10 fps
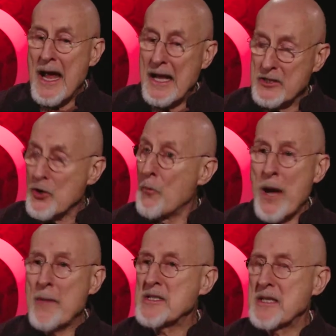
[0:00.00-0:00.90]
And so
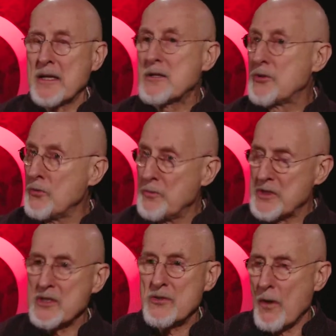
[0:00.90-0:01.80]
Obama said to
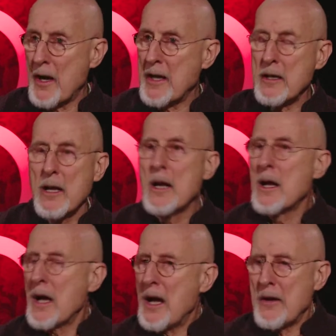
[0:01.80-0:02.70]
Mrs. Ryan,
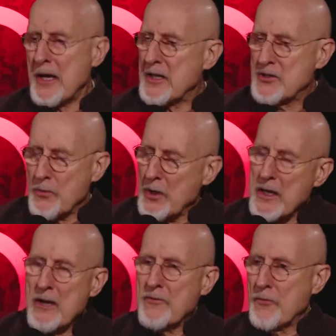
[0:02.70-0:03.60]
it's
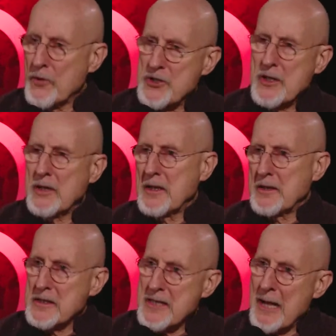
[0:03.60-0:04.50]
really unfortunate
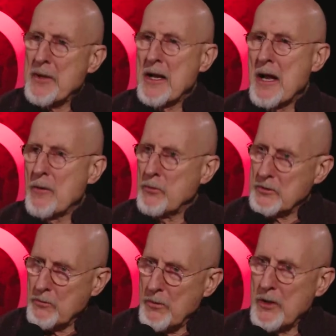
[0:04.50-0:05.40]
that this happened, and I will
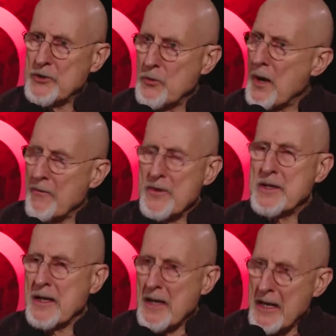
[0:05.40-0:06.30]
do
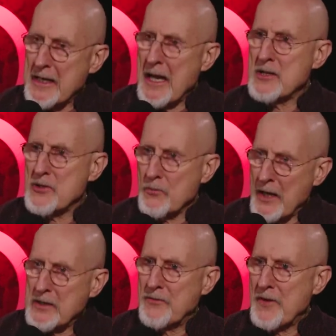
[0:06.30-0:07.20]
everything I can to
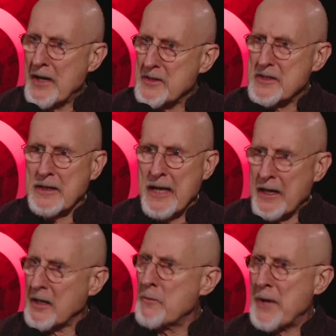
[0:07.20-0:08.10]
rectify this and
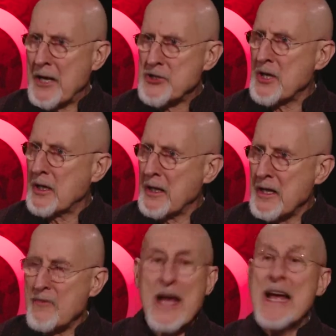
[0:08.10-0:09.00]
get a compassionate
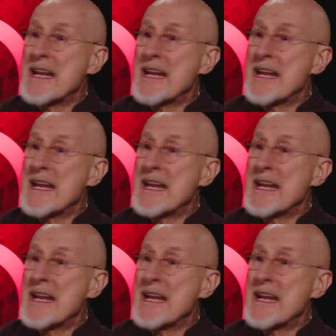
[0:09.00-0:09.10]
leave.